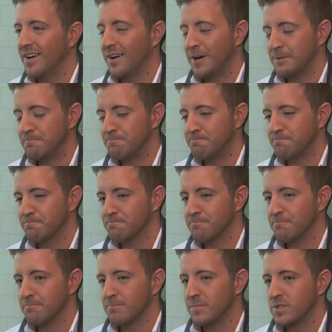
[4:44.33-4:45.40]
Um,
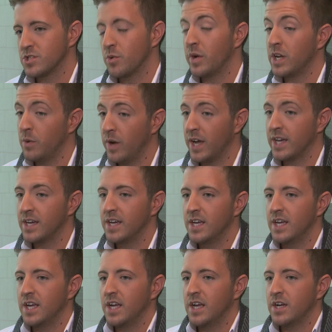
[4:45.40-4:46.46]
so anyway.
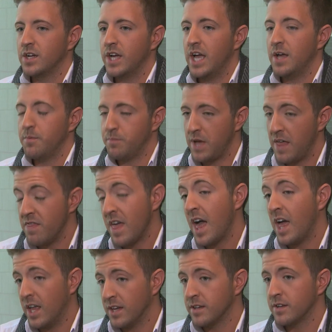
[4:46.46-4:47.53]
And
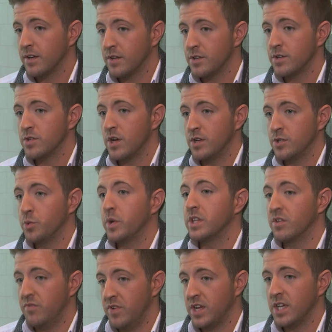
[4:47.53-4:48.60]
then doing
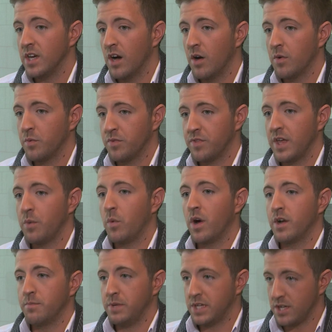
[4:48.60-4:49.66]
the video, they
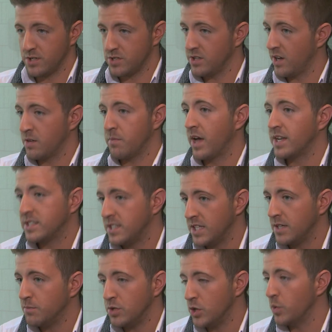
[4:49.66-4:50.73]
want because none of my
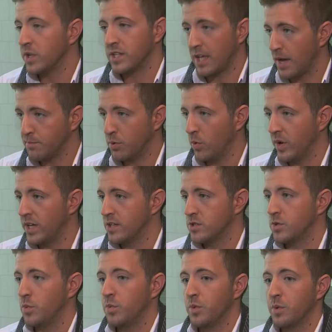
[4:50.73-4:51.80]
team knew at that point,
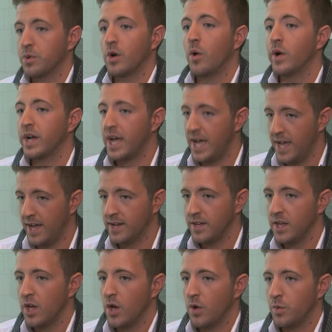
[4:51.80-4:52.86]
so we were going
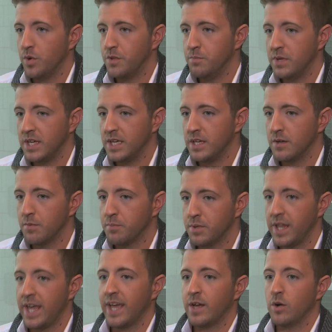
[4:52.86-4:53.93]
ahead with me
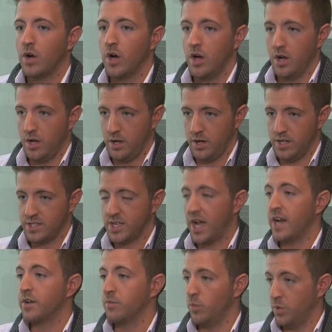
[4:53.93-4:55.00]
playing
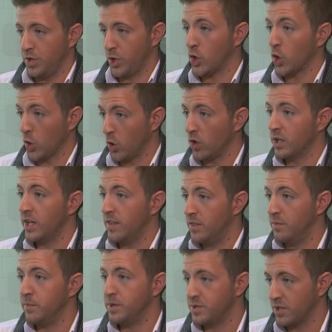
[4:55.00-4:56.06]
aside with a girl in
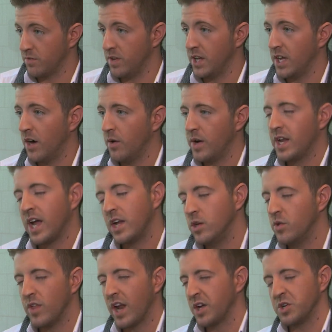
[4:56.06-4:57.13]
the music video, and I
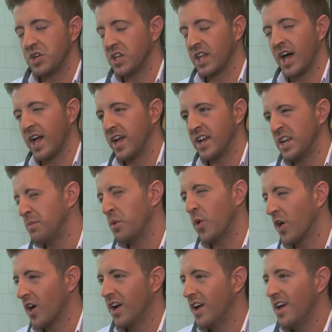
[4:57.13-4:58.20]
knew that I couldn't lie
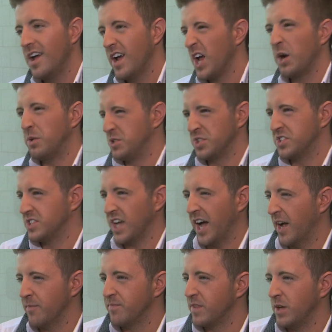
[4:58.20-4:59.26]
anymore. It was just
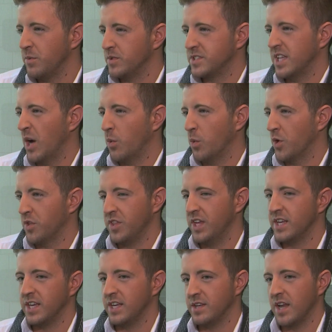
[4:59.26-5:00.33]
time. It was not worth
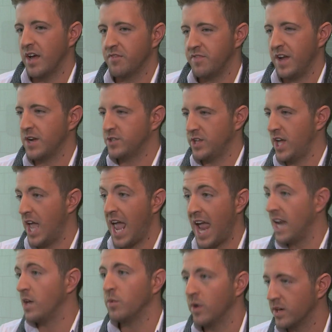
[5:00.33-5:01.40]
it, and not fair to
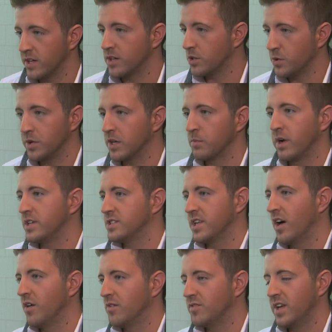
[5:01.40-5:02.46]
anyone, including
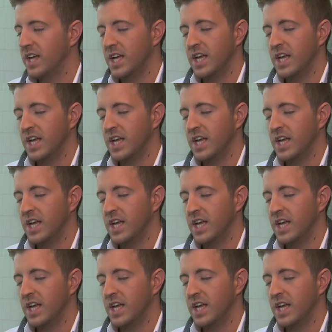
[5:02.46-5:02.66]
myself.